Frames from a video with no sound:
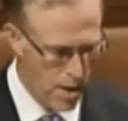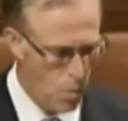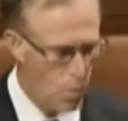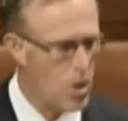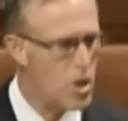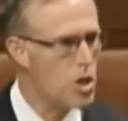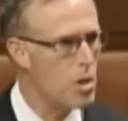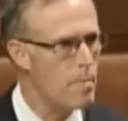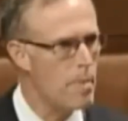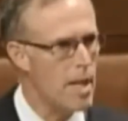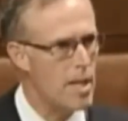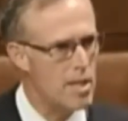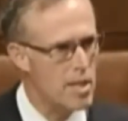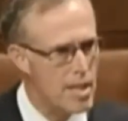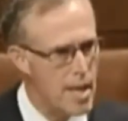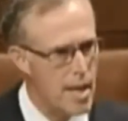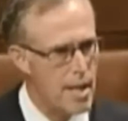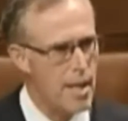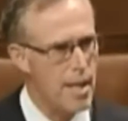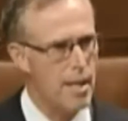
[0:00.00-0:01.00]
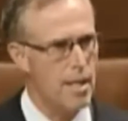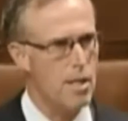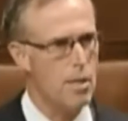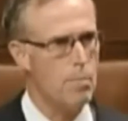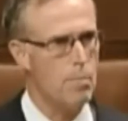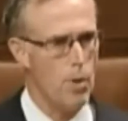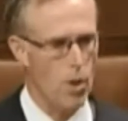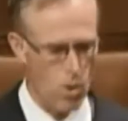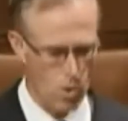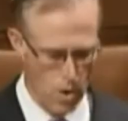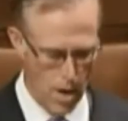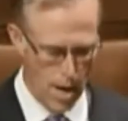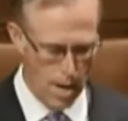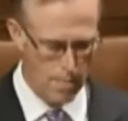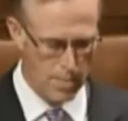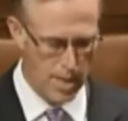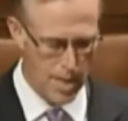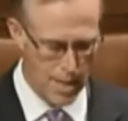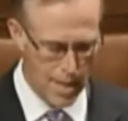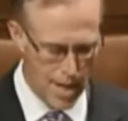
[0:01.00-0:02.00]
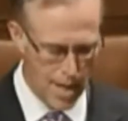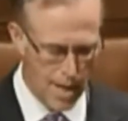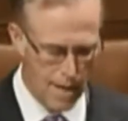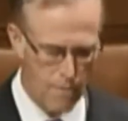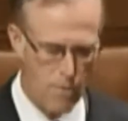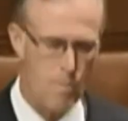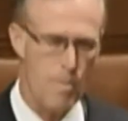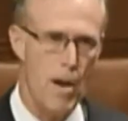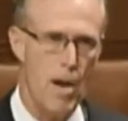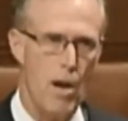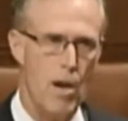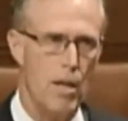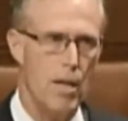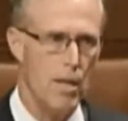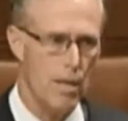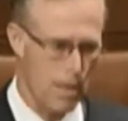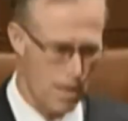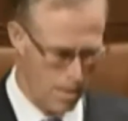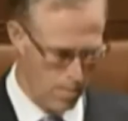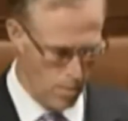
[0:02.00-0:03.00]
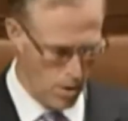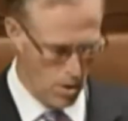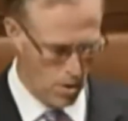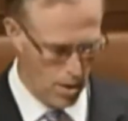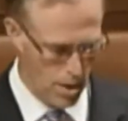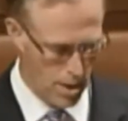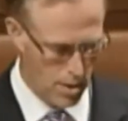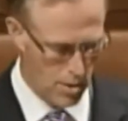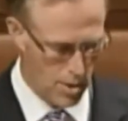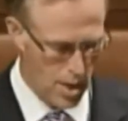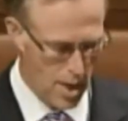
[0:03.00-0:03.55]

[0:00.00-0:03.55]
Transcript: We should be extending this program to Native American communities.